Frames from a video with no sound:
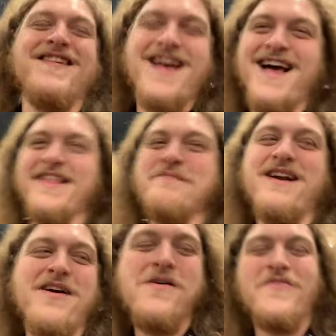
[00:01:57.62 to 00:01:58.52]
Yeah, let me
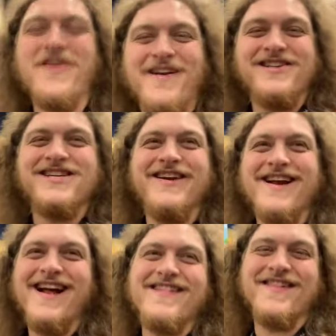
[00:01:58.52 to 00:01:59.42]
go over and I'll show you
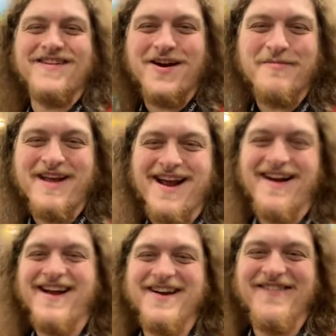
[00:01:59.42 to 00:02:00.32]
guys the derby
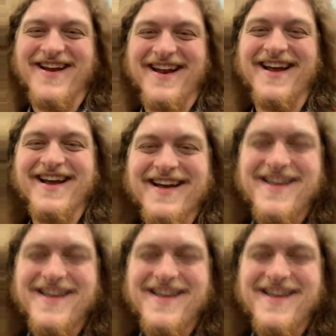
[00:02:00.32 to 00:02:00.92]
area in a minute.